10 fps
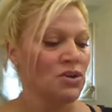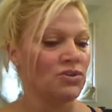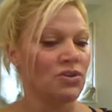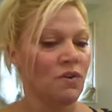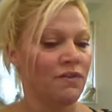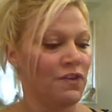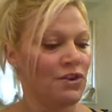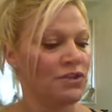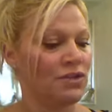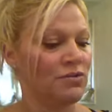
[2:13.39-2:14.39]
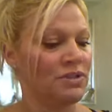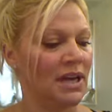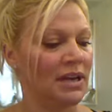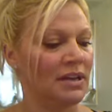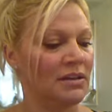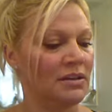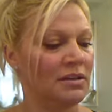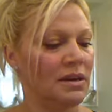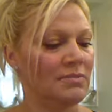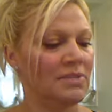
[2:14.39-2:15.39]
So first
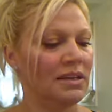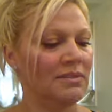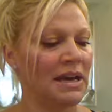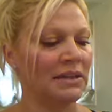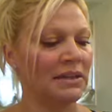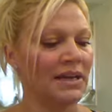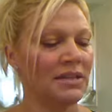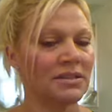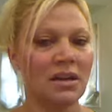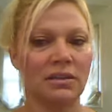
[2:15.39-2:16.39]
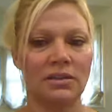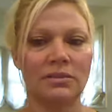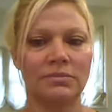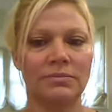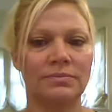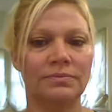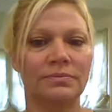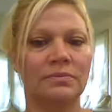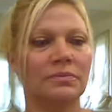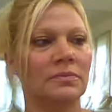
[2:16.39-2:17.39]
I'm taking my lightest color
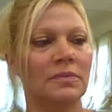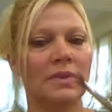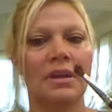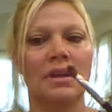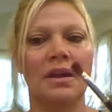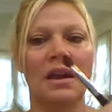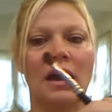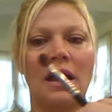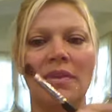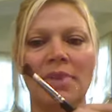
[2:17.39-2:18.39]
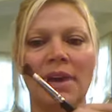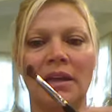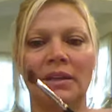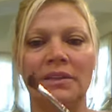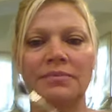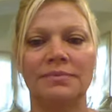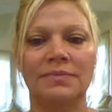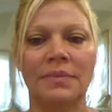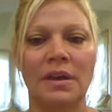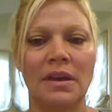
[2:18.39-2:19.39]
on the palette,
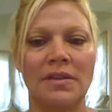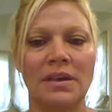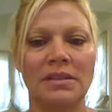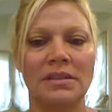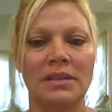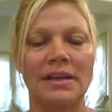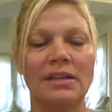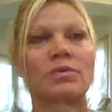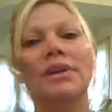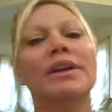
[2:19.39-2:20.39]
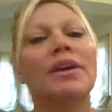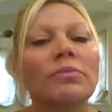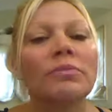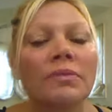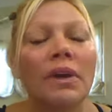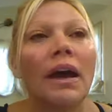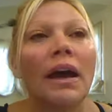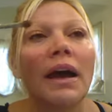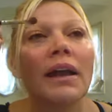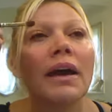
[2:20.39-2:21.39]
that's the lightest one here,
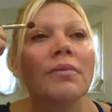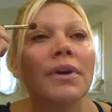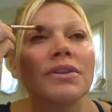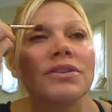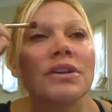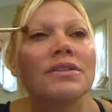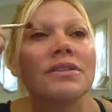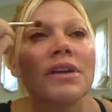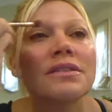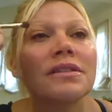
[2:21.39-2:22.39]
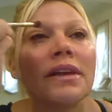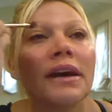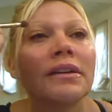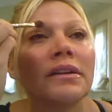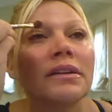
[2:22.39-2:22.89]
and I'm going to just dust that